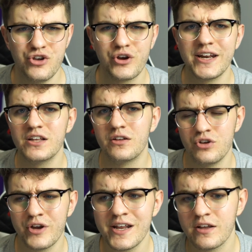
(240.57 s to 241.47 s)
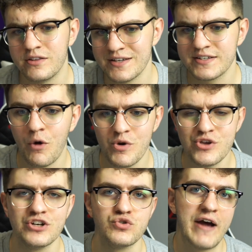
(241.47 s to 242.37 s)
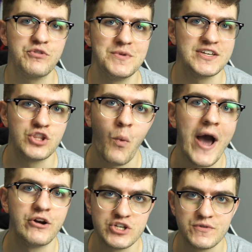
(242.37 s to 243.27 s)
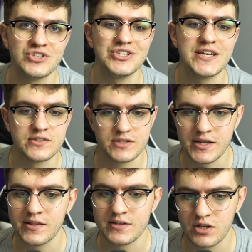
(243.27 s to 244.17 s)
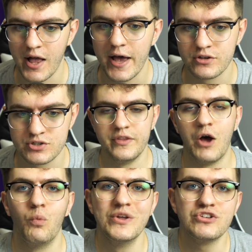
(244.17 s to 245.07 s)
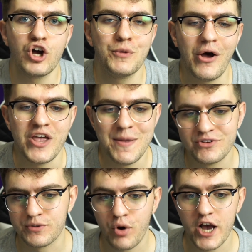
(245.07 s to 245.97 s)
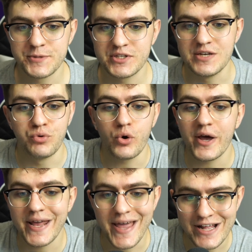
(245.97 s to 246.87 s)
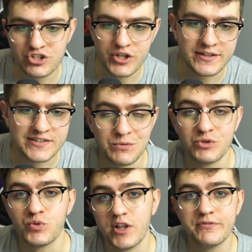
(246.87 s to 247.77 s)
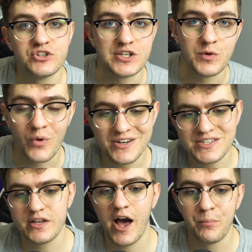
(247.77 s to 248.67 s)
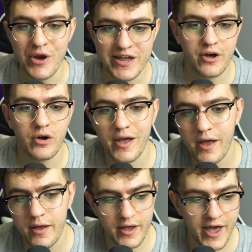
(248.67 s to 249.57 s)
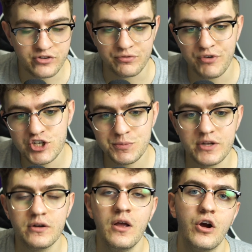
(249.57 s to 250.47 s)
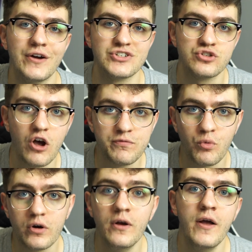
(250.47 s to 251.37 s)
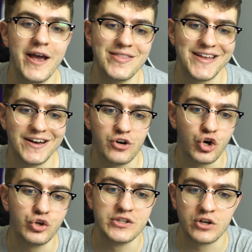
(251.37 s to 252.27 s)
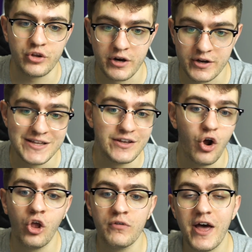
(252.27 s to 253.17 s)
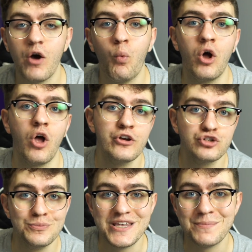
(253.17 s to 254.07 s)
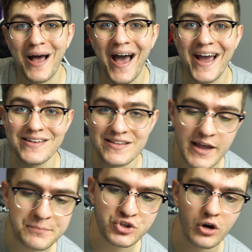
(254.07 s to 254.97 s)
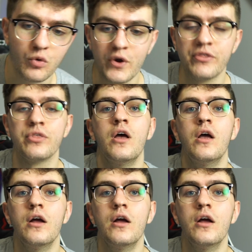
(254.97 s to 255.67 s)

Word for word: you're getting you're getting a discount where you can draft him as like the wide receiver six in this class. Now, when we talk about him as a prospect, he broke out at age 19, which we love to see. We want to see a guy break out as a freshman or as a sophomore and then get an early declare. And he did all of that while also being behind a depth chart with,